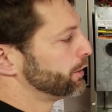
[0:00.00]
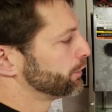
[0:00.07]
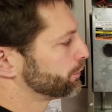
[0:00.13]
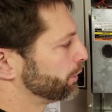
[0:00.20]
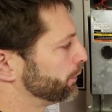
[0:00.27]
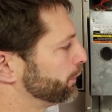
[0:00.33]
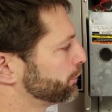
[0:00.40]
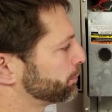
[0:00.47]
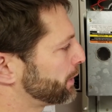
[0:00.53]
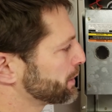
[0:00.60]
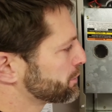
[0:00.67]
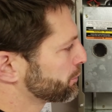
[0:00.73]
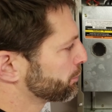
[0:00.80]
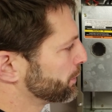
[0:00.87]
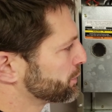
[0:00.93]
So this
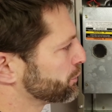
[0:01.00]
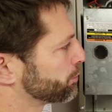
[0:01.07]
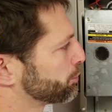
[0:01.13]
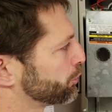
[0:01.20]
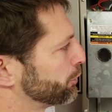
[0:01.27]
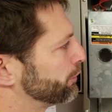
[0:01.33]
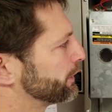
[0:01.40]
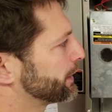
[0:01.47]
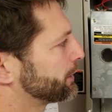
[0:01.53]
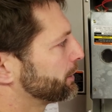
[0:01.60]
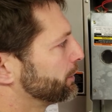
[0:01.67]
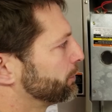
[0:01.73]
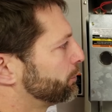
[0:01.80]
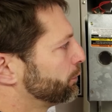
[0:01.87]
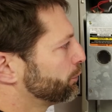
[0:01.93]
pressure switch is proving that
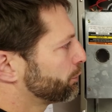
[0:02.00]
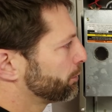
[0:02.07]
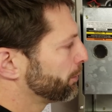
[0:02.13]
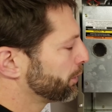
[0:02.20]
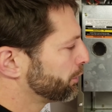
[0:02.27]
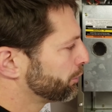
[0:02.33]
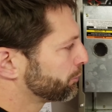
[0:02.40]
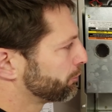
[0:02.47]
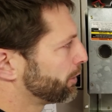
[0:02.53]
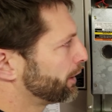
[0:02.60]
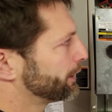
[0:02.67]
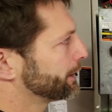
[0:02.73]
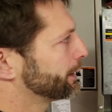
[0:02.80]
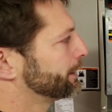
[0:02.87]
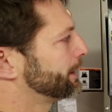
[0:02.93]
the inducer motor is
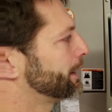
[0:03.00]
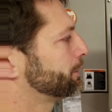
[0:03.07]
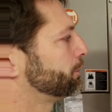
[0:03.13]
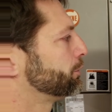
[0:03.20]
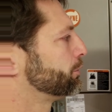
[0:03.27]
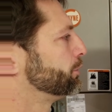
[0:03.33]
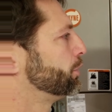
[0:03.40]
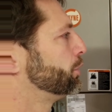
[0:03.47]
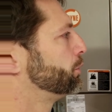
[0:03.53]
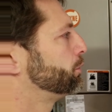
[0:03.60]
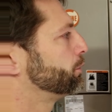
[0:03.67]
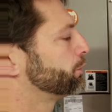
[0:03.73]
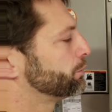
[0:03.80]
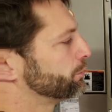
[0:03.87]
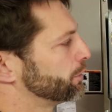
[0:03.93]
running and that there's
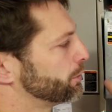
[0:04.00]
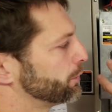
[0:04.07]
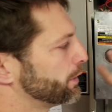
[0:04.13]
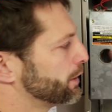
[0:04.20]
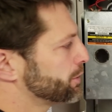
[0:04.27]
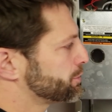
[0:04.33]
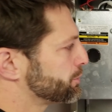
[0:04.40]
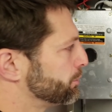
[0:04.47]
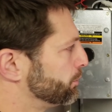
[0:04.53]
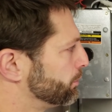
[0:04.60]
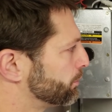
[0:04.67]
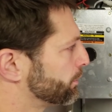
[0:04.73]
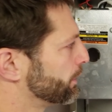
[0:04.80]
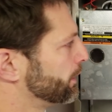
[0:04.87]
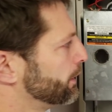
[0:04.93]
no
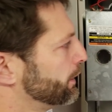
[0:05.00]
issues